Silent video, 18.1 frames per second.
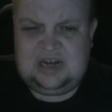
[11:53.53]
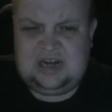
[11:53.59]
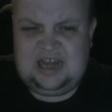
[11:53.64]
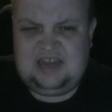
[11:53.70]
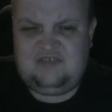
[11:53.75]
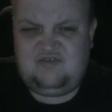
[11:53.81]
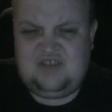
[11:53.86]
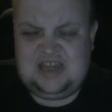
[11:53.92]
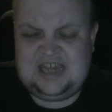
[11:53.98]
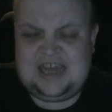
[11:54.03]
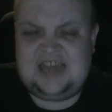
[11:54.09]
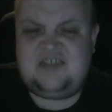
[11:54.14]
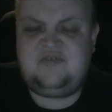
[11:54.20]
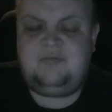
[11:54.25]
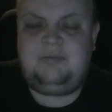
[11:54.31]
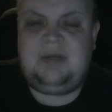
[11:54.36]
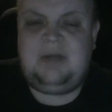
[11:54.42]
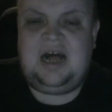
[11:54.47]
think, is
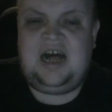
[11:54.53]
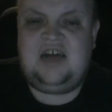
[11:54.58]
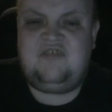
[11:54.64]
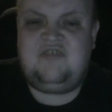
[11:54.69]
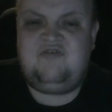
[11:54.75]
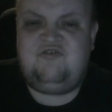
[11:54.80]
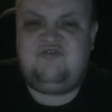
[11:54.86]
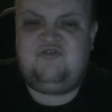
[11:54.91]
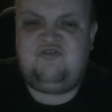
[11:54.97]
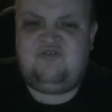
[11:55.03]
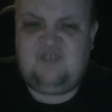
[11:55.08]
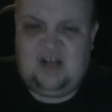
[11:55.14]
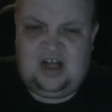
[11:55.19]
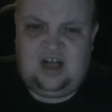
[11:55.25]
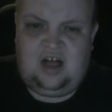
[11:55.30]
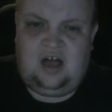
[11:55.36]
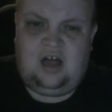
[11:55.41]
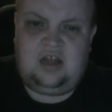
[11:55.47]
by
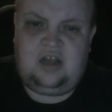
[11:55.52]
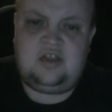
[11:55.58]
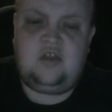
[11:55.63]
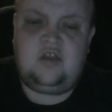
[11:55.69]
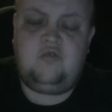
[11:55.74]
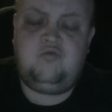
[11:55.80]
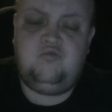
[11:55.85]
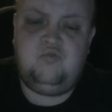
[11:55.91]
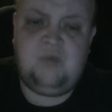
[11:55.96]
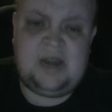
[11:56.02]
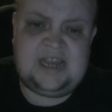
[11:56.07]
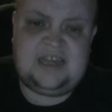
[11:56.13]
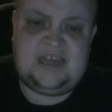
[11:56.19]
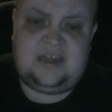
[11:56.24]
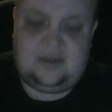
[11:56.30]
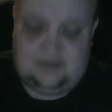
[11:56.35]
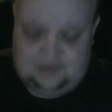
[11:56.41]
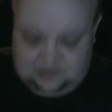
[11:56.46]
far the
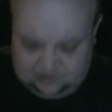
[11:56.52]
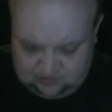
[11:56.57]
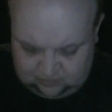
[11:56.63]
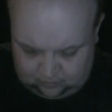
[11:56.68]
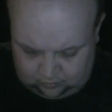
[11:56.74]
weakest